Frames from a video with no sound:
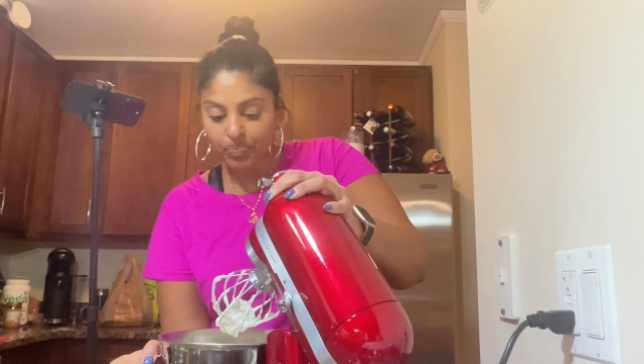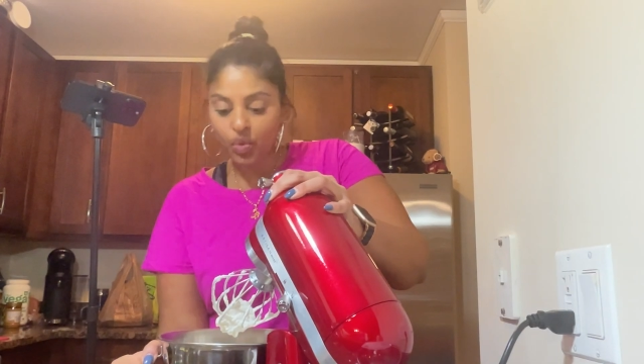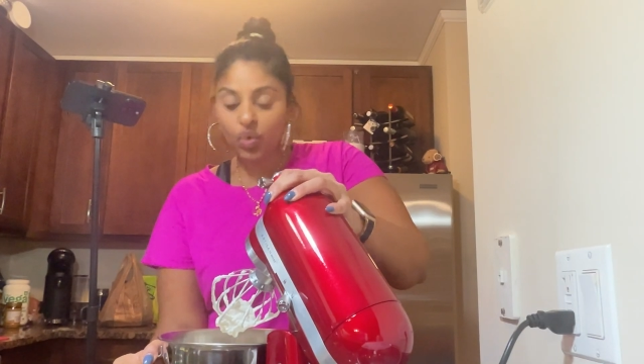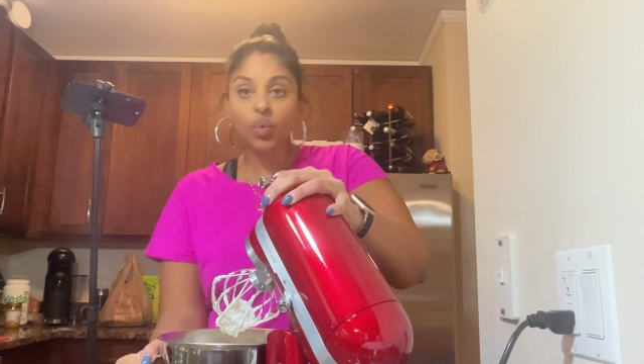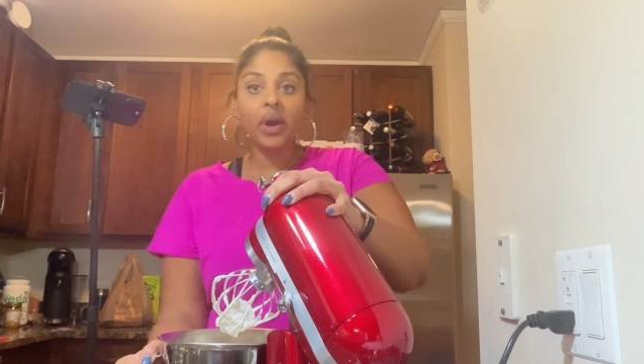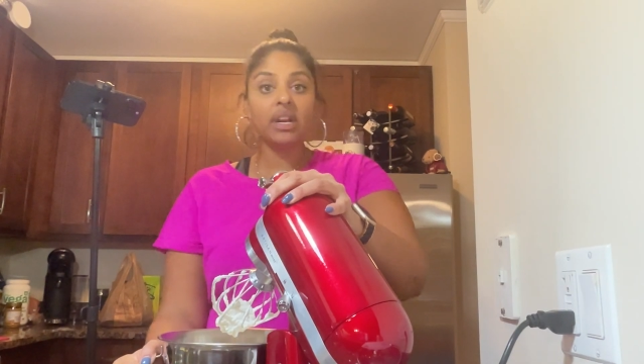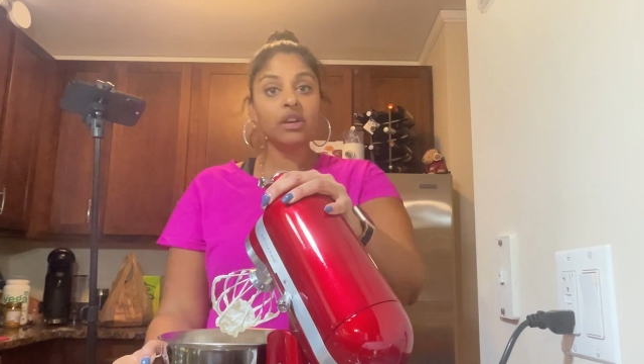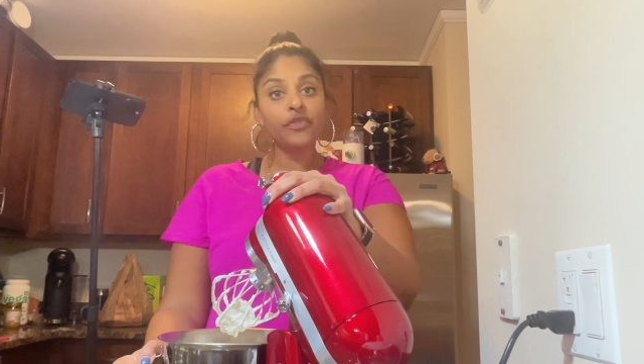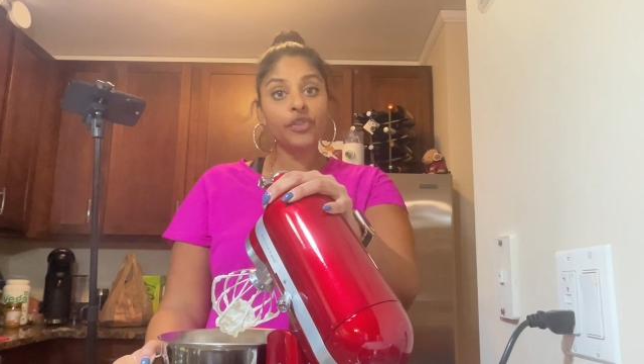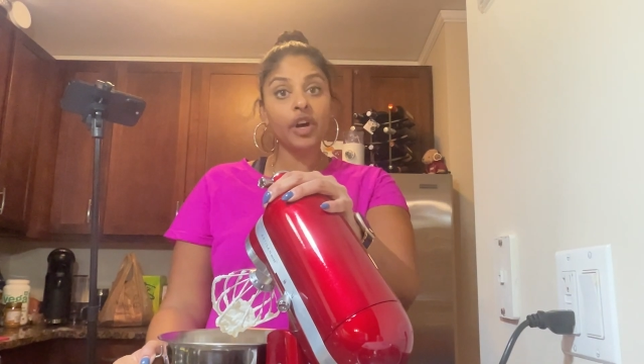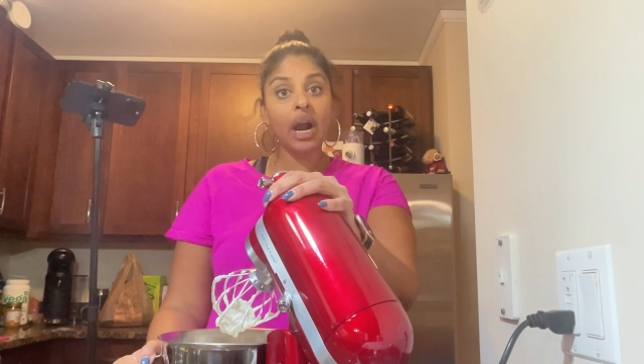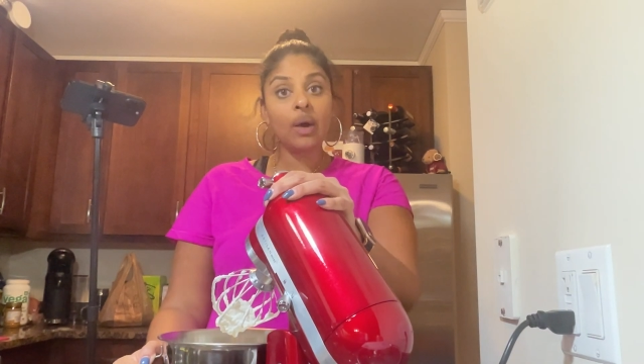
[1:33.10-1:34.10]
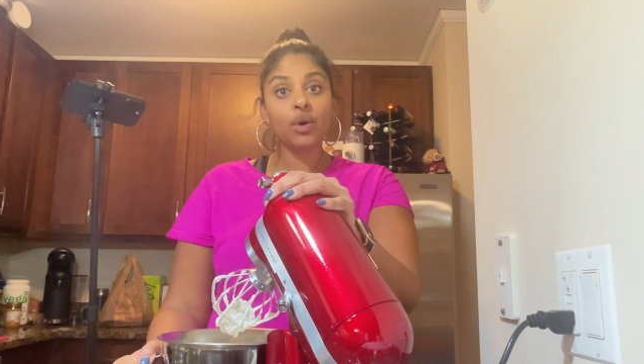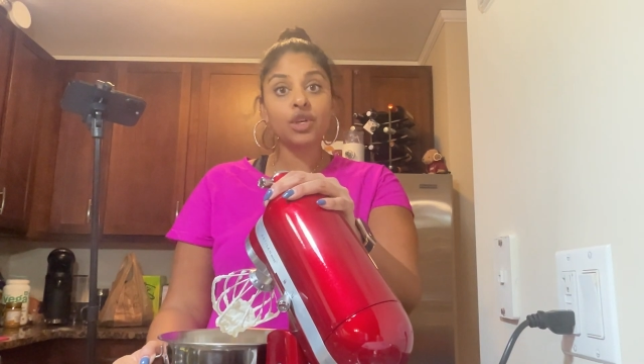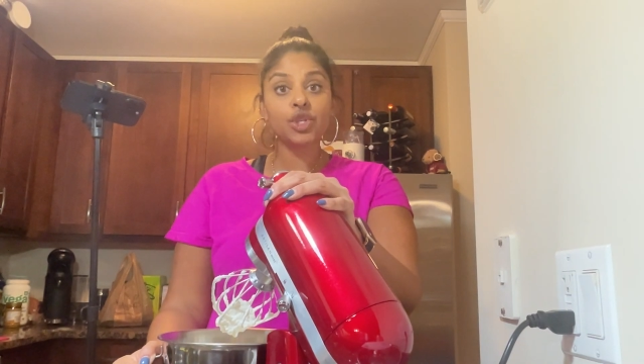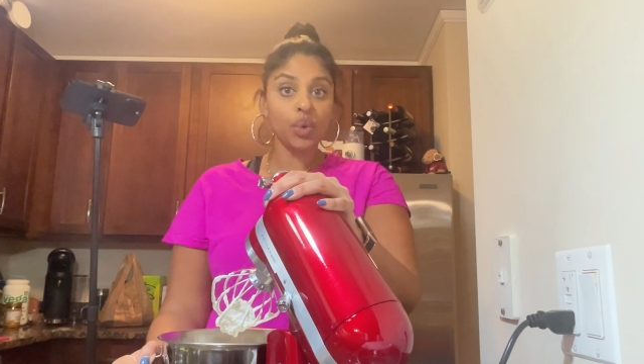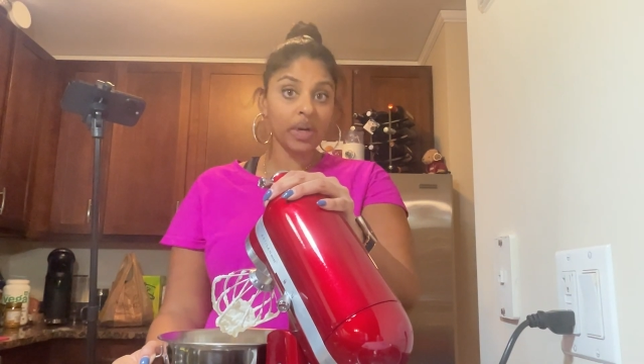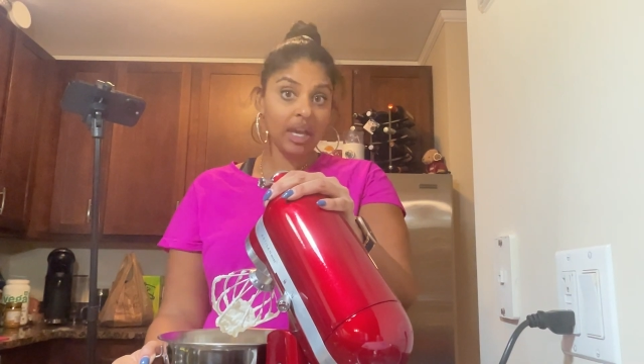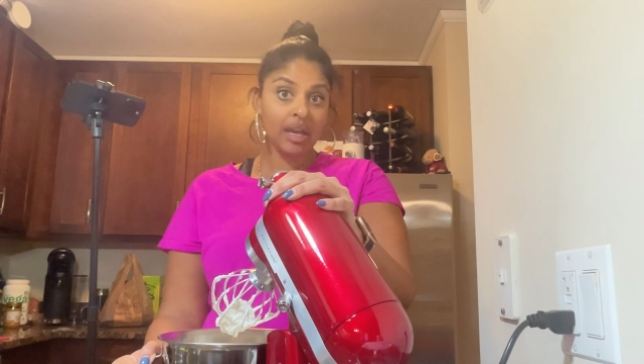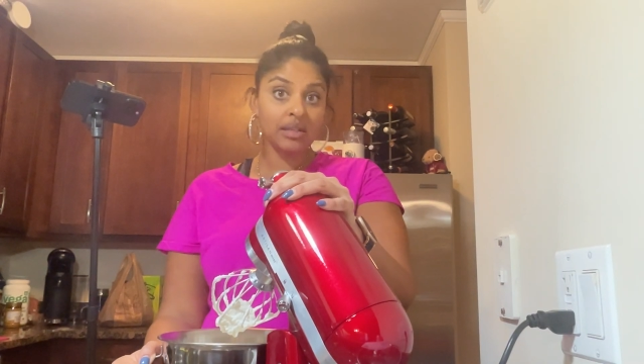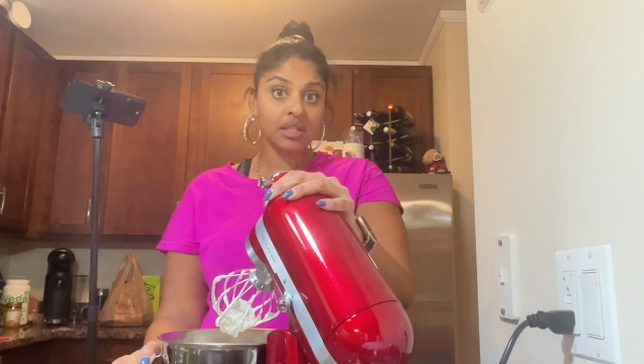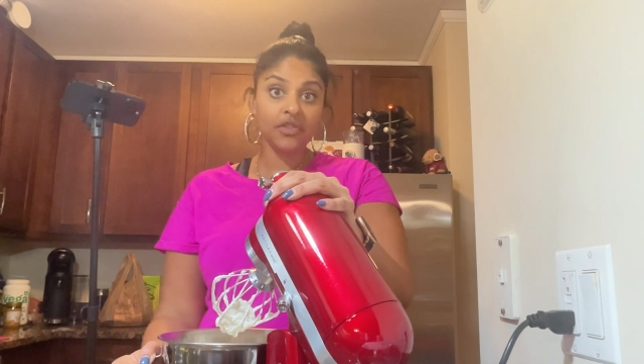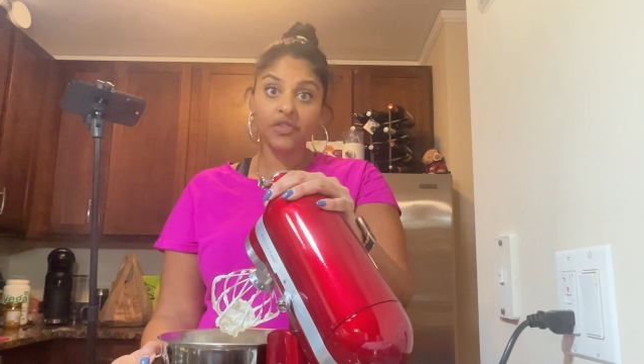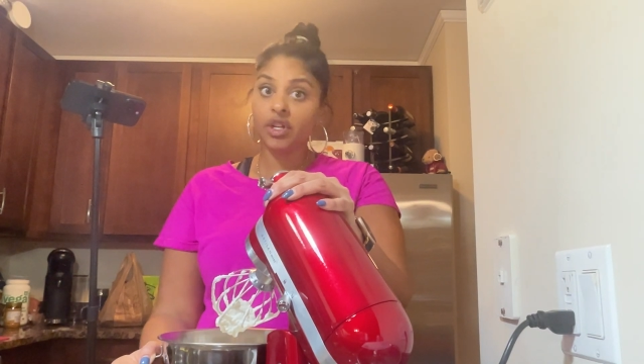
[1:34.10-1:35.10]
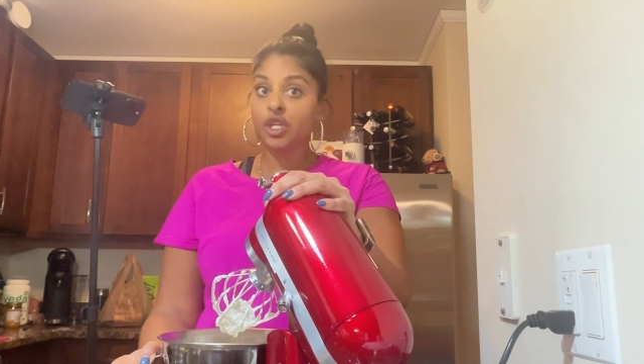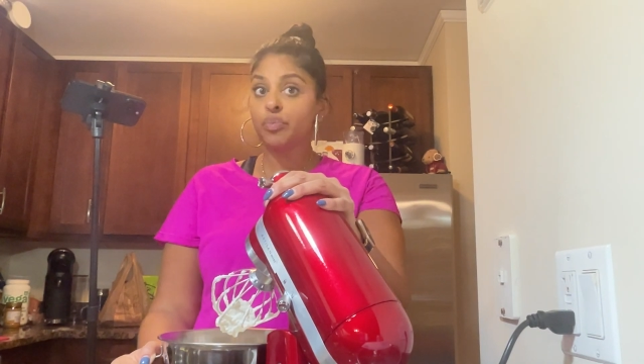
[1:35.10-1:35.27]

we're waiting for our shortcakes to finish